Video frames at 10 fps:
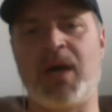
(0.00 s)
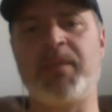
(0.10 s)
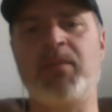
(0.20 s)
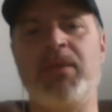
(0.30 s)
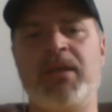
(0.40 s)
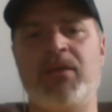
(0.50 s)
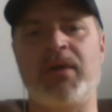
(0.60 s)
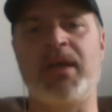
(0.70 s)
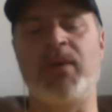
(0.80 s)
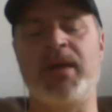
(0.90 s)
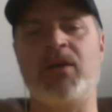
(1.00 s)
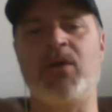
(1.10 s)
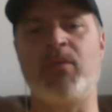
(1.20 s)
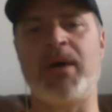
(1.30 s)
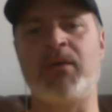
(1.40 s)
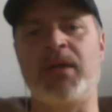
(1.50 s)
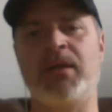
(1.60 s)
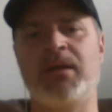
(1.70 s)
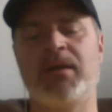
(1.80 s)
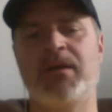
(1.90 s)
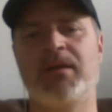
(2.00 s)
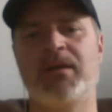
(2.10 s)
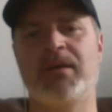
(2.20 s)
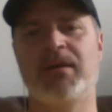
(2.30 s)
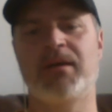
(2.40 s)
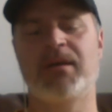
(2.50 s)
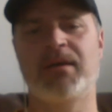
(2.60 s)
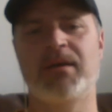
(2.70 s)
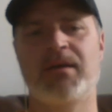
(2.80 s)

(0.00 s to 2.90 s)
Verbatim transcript: probably the right way to go about it.